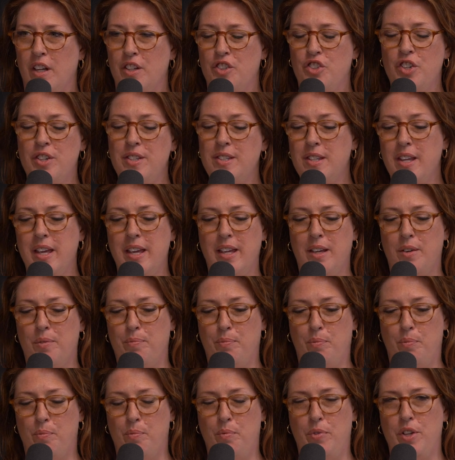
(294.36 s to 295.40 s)
just like
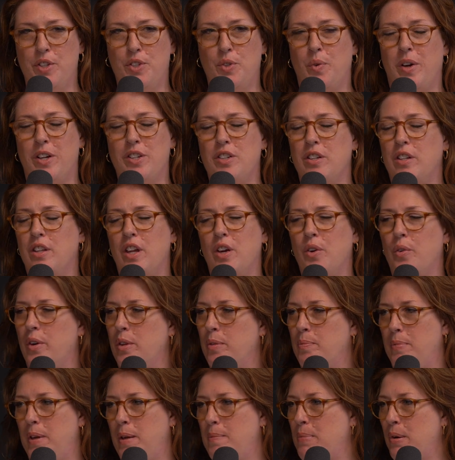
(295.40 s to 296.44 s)
this question though,
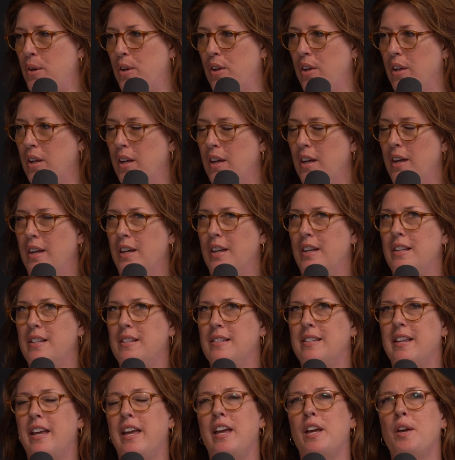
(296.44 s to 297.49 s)
with people
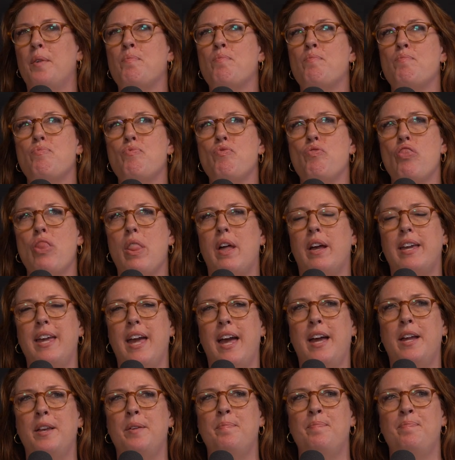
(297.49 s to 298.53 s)
saying,
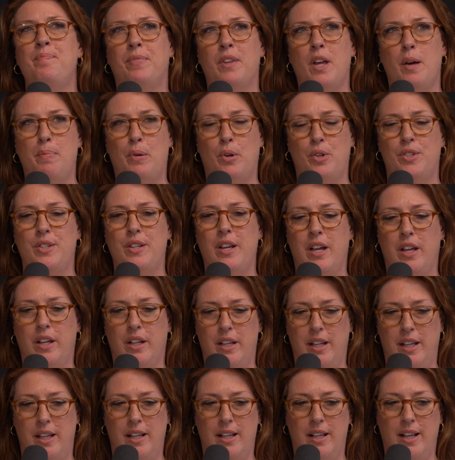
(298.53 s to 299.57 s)
can a
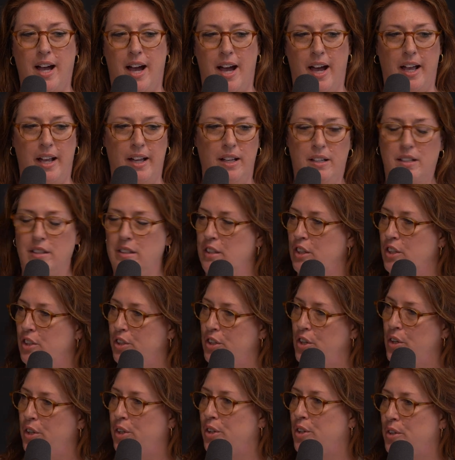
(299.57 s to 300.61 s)
personality guide
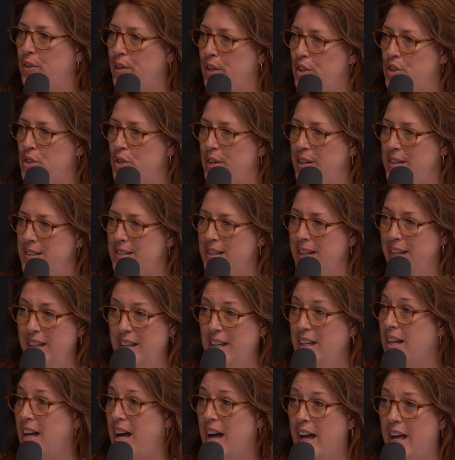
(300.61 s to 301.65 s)
your career choice? It
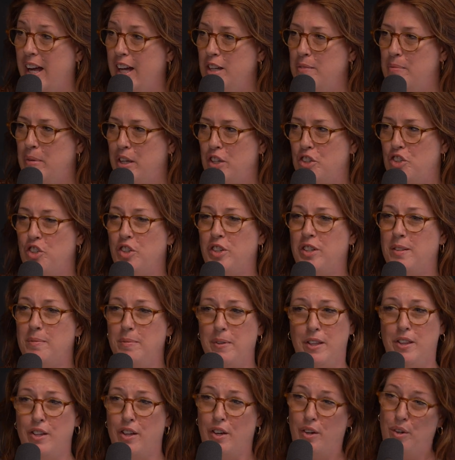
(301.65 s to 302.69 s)
can guide, but it shouldn't
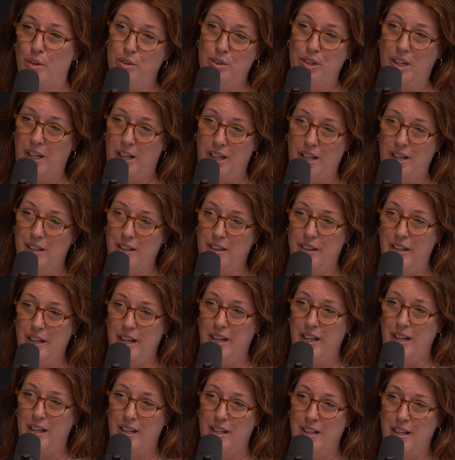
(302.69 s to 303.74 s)
be the only
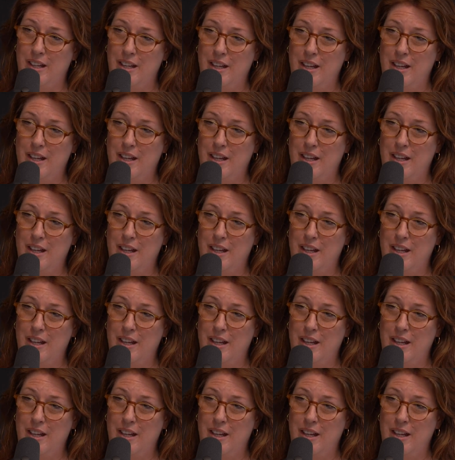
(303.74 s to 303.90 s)
thing